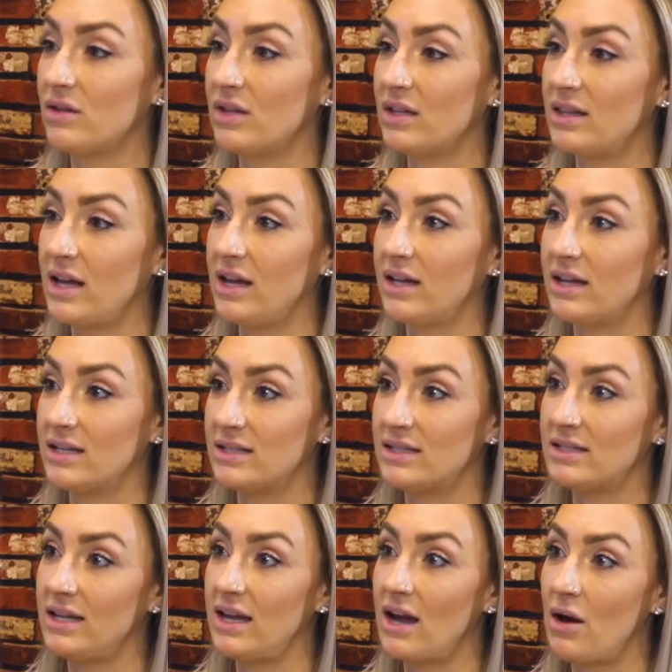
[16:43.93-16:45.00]
that they can
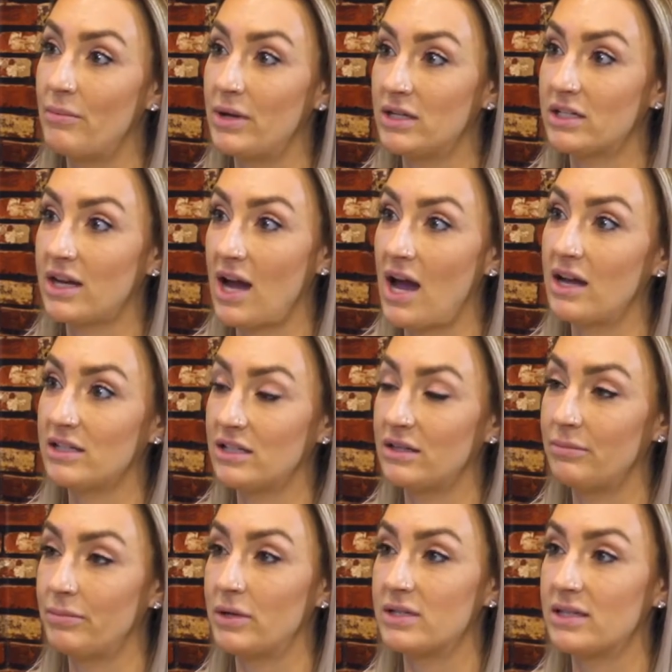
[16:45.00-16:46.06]
see how much cash the
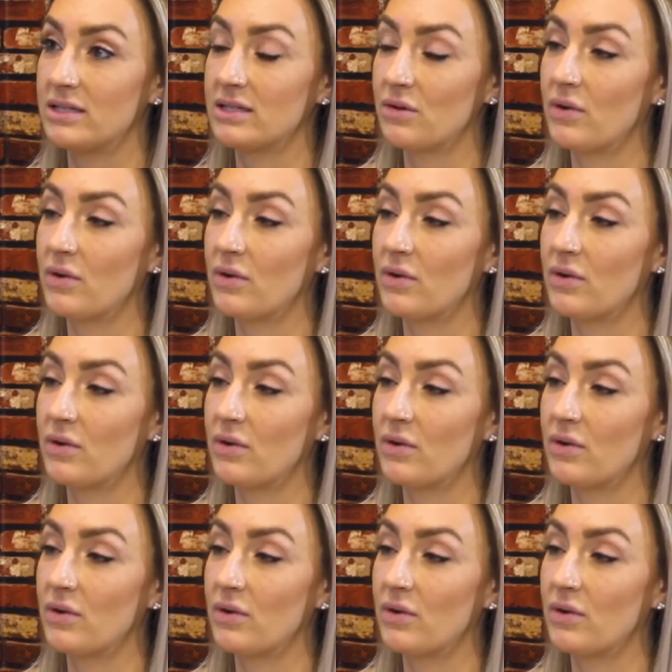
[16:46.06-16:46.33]
person's